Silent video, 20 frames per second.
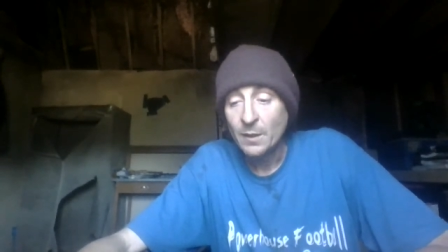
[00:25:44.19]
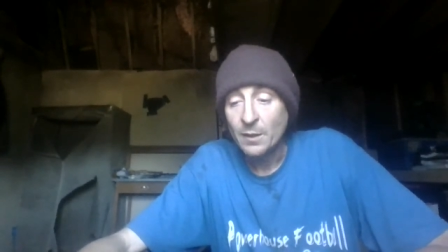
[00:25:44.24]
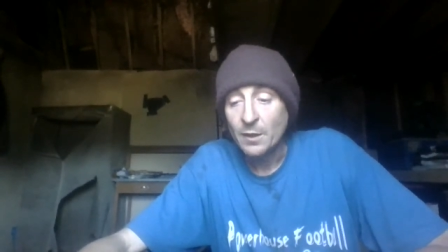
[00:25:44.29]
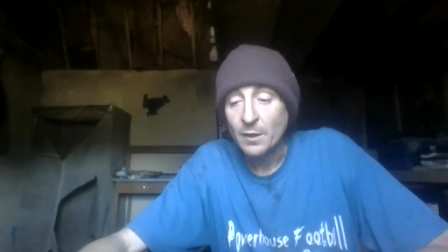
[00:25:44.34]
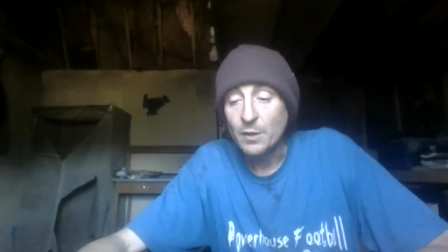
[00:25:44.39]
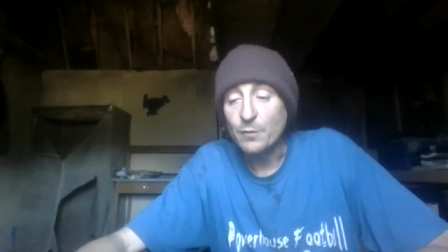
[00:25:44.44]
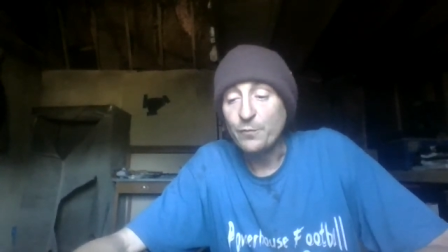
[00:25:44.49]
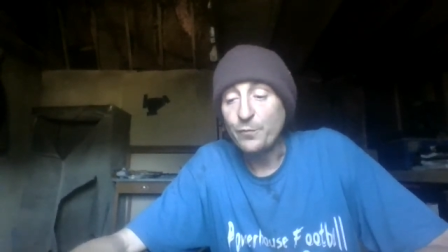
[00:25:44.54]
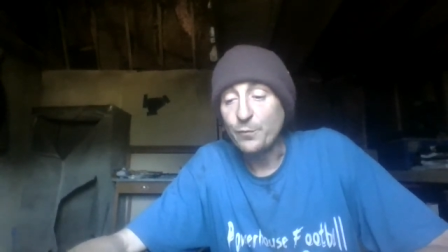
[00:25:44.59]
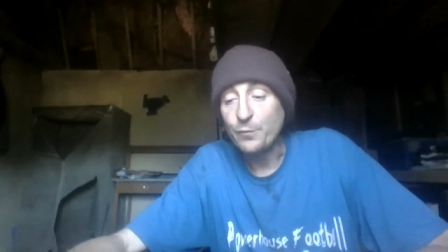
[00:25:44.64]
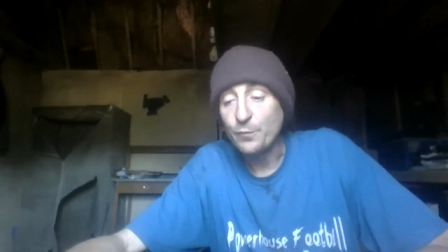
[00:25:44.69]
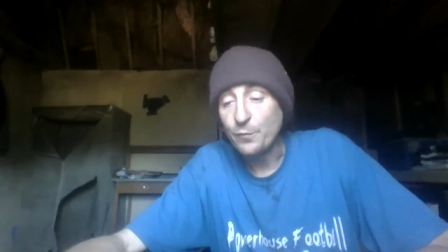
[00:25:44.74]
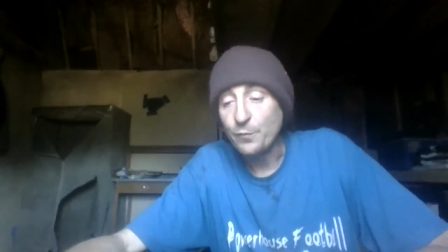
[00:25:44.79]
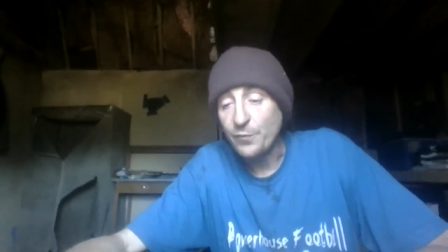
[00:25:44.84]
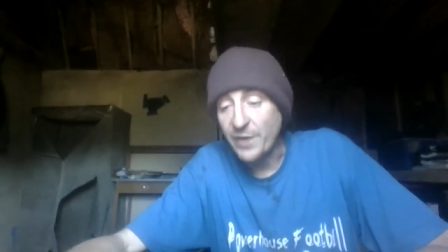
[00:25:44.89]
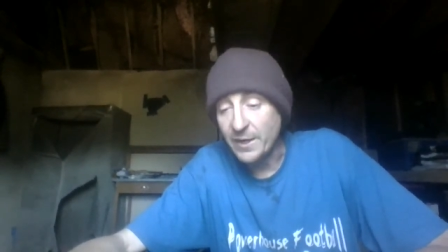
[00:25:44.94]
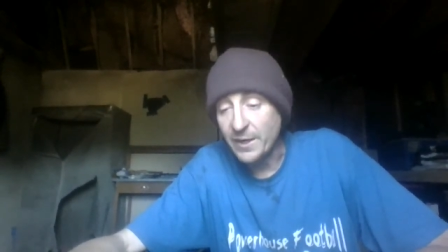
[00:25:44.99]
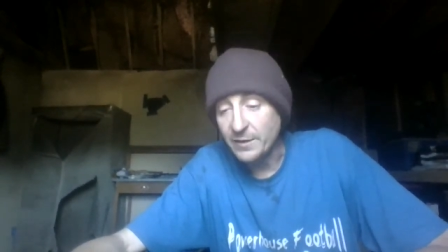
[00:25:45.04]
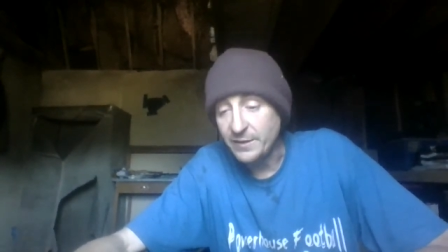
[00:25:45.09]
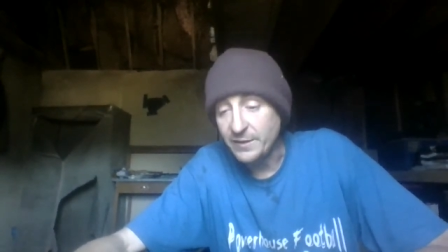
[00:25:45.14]
if
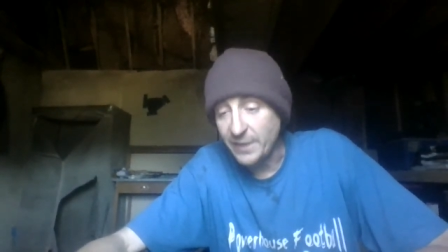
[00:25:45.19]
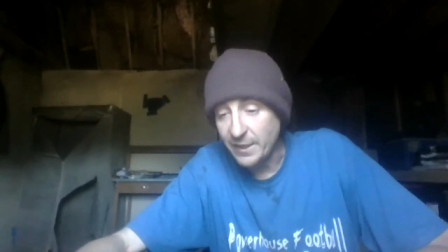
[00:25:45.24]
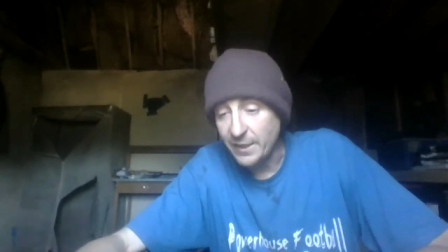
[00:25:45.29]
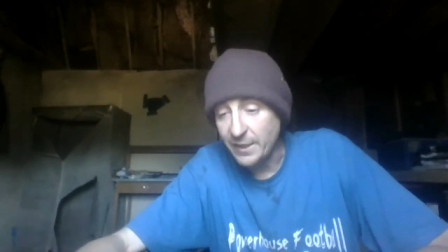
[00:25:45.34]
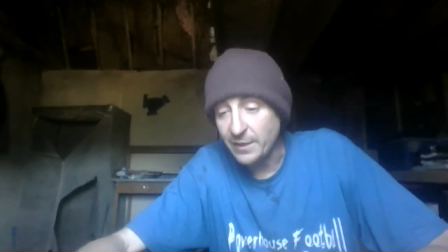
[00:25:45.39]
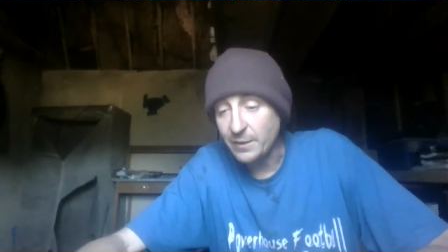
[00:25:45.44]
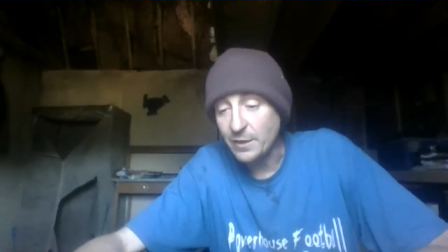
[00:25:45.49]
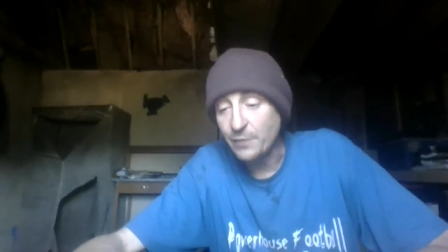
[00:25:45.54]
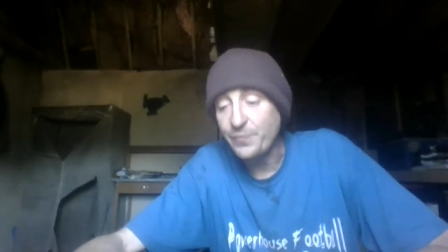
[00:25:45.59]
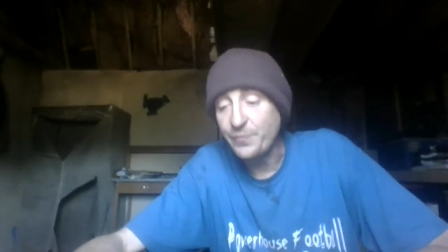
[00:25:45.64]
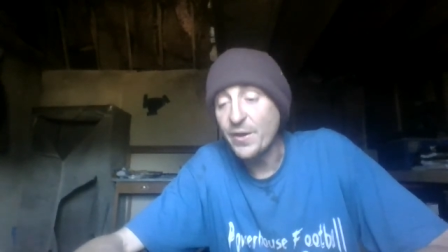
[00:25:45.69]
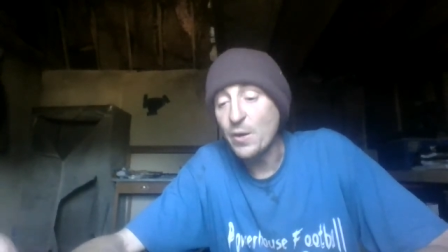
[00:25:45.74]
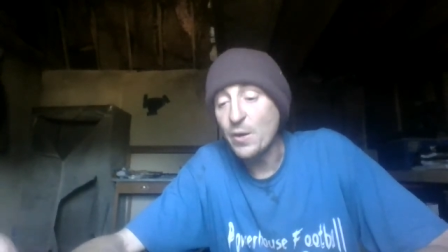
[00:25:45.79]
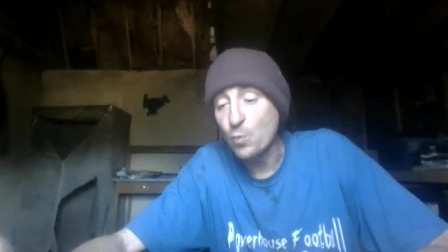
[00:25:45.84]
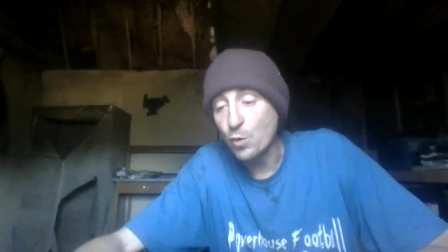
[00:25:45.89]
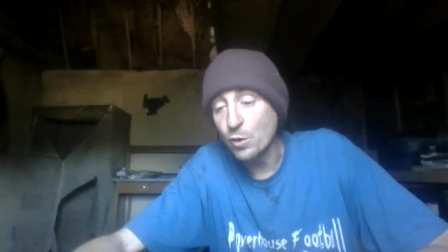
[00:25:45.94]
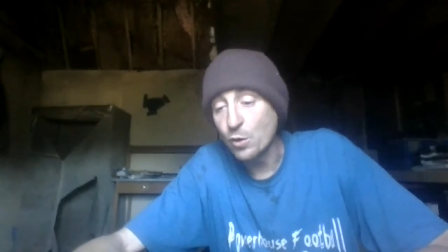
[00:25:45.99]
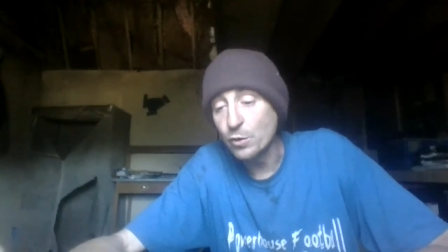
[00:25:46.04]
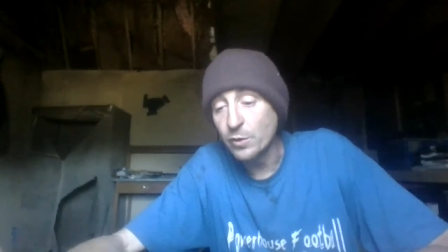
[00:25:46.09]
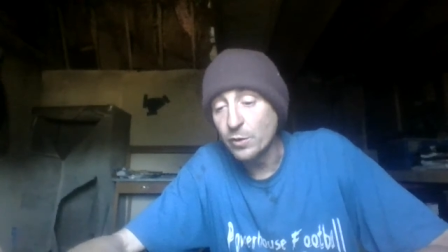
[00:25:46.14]
they did, if they
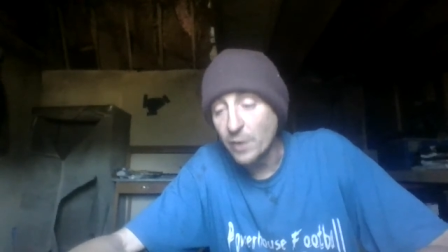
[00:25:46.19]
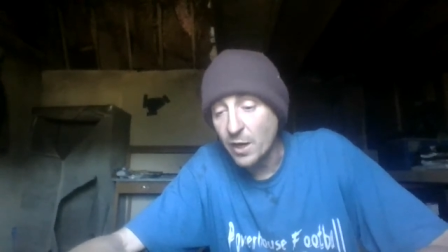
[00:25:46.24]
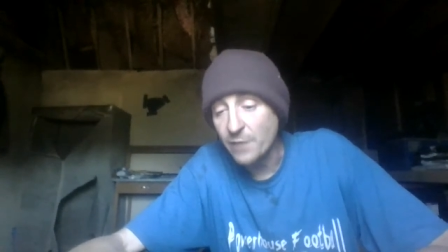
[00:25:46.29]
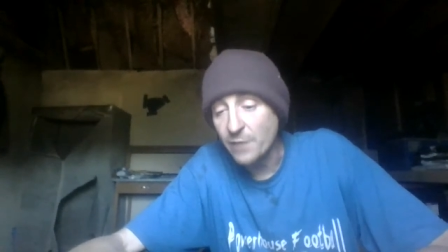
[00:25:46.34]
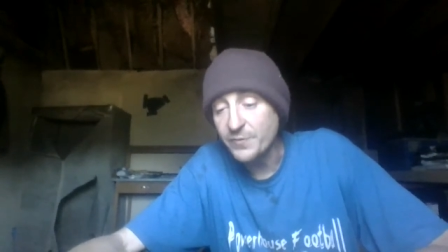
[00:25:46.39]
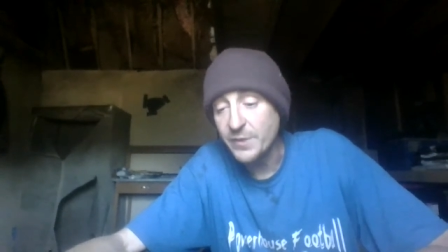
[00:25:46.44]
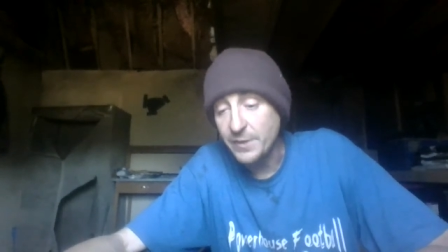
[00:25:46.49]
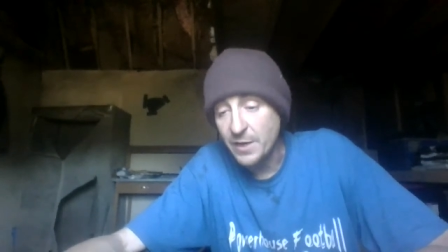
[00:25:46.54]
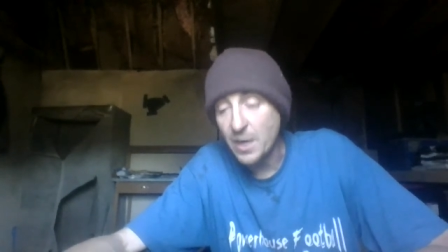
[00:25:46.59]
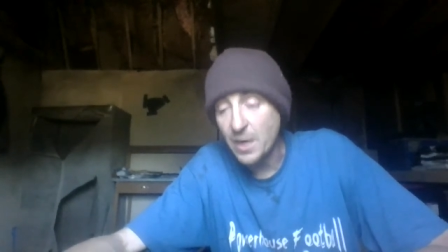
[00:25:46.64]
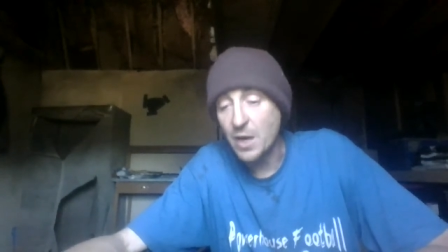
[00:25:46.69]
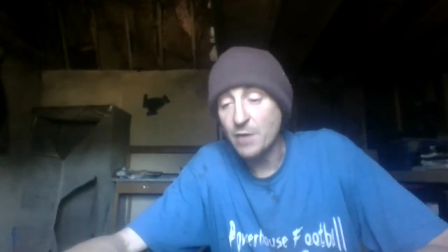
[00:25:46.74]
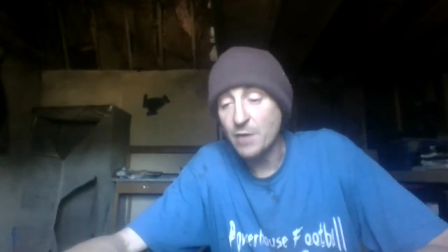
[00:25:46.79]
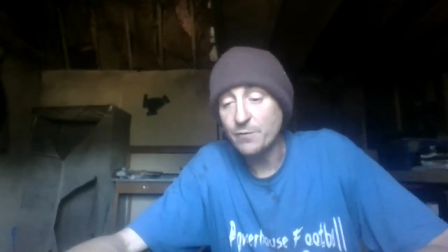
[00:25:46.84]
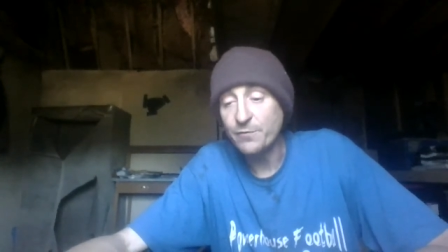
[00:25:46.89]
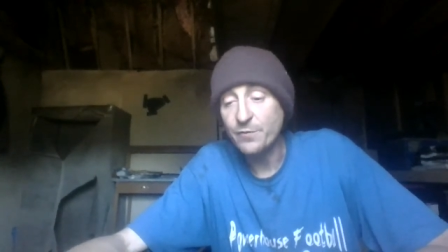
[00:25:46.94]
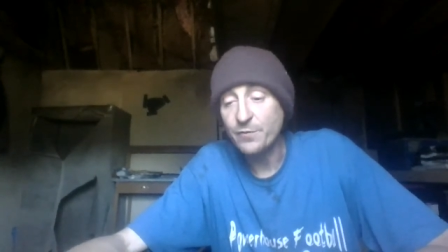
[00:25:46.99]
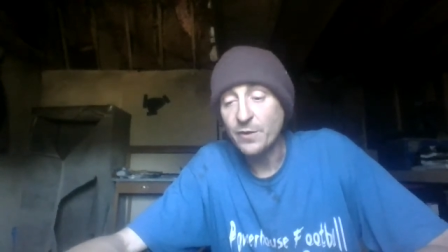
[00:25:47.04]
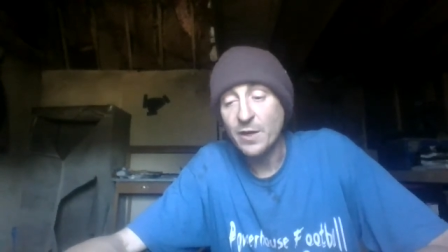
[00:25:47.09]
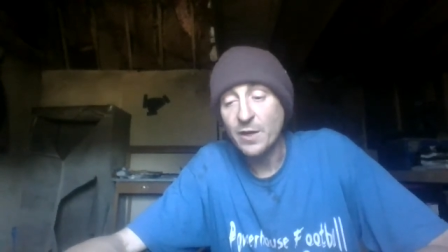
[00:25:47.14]
were loved enough